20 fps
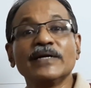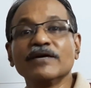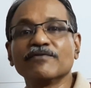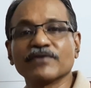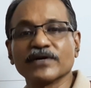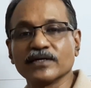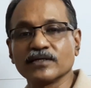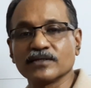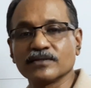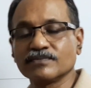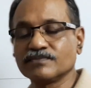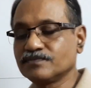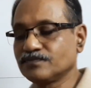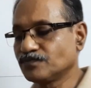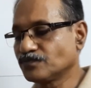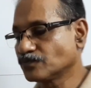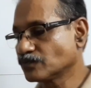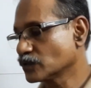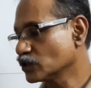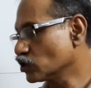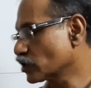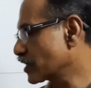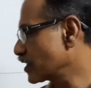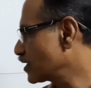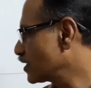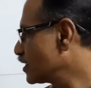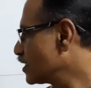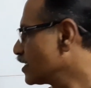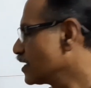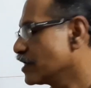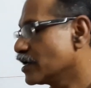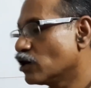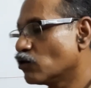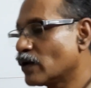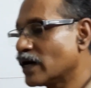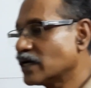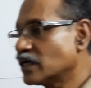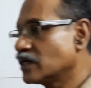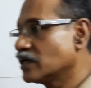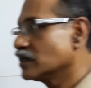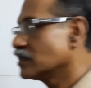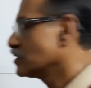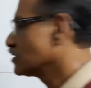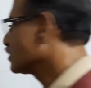different. Okay. Now what?